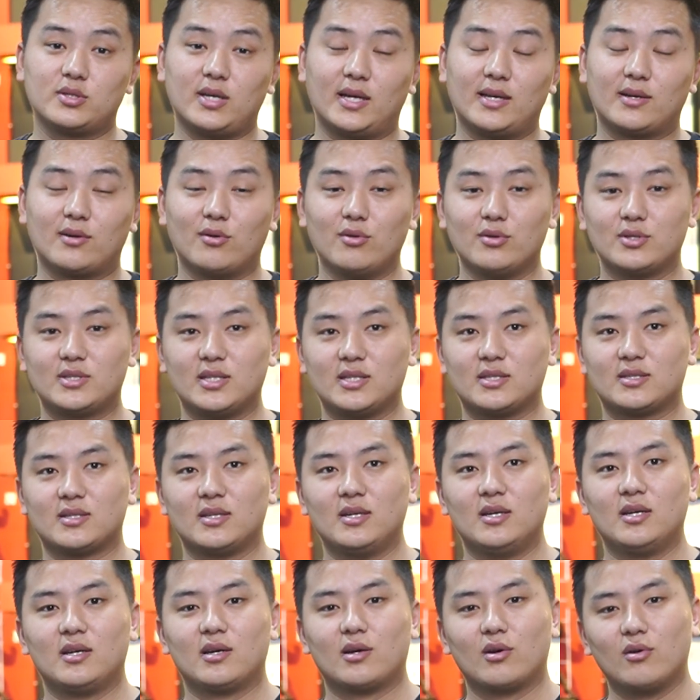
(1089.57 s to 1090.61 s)
And
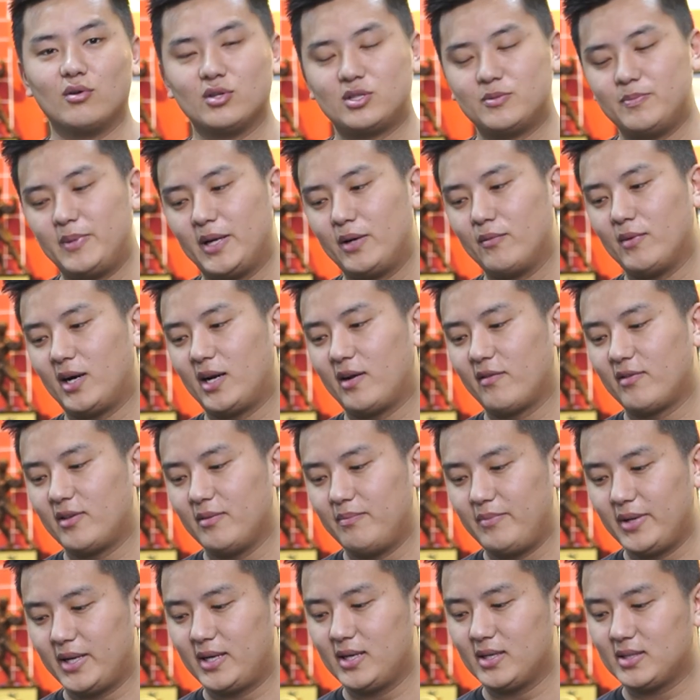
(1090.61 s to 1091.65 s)
glutes being one of the
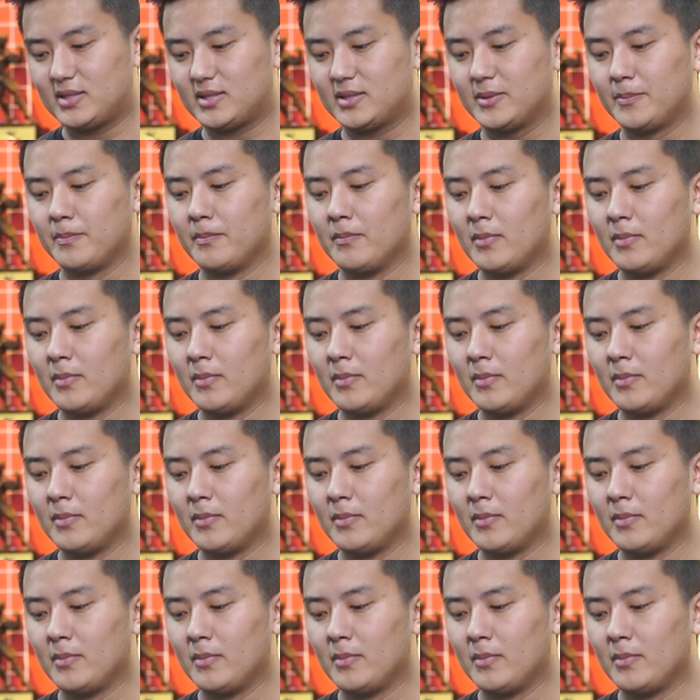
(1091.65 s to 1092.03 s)
biggest